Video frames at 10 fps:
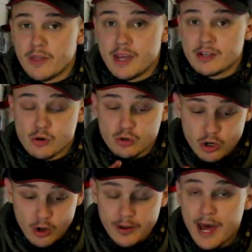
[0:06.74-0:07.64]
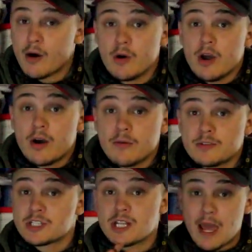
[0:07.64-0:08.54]
the exhaust on. Now,
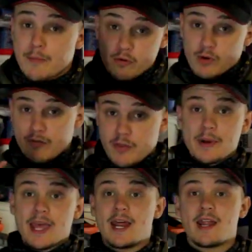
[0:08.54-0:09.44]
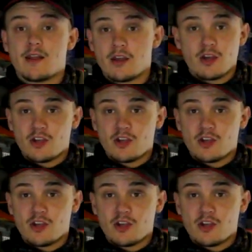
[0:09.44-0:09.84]
disclaimer right from the beginning,